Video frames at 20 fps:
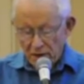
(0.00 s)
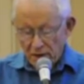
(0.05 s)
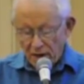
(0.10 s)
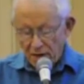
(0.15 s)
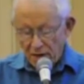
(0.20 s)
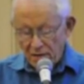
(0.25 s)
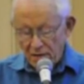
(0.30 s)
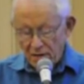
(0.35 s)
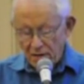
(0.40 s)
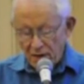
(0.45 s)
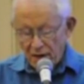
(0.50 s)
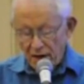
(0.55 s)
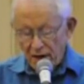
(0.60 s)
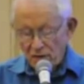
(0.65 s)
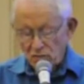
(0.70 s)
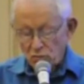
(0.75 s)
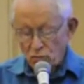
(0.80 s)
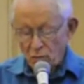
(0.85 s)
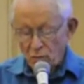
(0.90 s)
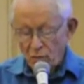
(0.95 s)
and that the
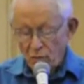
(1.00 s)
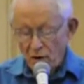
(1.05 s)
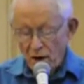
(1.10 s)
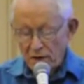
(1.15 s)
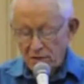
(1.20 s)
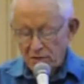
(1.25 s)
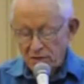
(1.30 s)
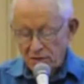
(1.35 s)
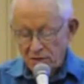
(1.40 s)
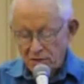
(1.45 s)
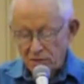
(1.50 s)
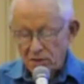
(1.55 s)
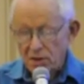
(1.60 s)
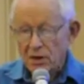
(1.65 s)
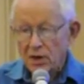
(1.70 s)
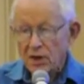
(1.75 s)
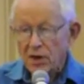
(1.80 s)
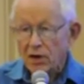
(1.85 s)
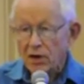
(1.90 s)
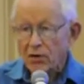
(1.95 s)
actual process
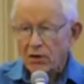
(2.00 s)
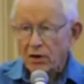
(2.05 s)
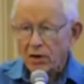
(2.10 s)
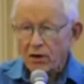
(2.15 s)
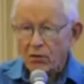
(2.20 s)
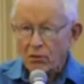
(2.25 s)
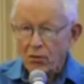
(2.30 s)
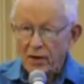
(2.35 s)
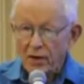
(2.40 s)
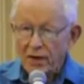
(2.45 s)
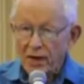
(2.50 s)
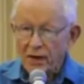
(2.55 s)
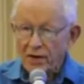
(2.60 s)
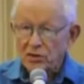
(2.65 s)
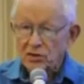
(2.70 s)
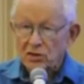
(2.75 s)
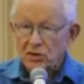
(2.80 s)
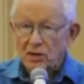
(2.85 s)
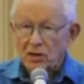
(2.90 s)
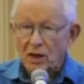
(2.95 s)

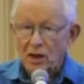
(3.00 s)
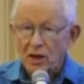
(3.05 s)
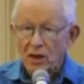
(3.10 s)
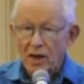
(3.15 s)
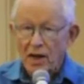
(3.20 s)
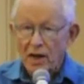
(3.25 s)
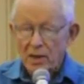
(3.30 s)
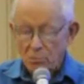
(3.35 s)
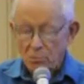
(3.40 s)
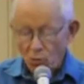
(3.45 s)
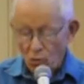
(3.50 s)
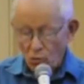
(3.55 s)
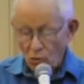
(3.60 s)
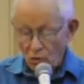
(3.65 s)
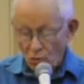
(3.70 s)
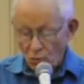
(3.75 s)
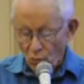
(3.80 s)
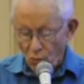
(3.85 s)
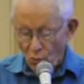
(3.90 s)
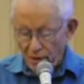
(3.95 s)
creates a lot more
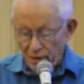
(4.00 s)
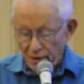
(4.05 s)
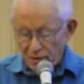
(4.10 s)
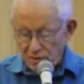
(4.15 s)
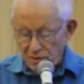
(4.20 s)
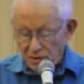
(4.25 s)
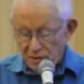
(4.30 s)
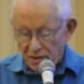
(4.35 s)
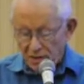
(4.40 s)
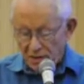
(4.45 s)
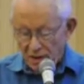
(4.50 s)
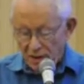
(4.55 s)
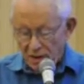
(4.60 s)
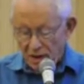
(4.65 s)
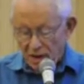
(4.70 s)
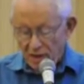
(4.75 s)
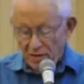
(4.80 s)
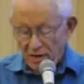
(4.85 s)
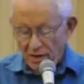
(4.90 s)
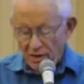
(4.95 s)
of waste
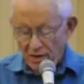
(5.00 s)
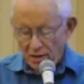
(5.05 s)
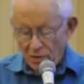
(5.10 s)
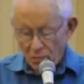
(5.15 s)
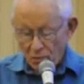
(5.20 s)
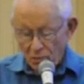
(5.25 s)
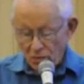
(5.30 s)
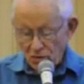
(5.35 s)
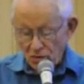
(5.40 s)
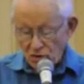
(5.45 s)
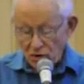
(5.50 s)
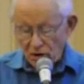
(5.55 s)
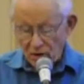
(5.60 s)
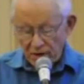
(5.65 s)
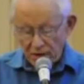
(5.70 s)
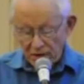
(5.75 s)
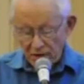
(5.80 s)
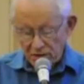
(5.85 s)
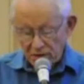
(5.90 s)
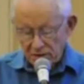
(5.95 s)
than originally
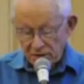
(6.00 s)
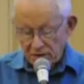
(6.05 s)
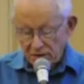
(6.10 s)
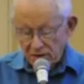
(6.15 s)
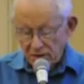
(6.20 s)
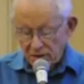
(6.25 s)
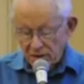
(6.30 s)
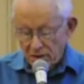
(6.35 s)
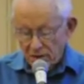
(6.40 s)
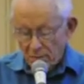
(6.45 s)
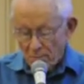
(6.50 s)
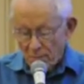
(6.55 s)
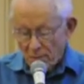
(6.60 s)
existed.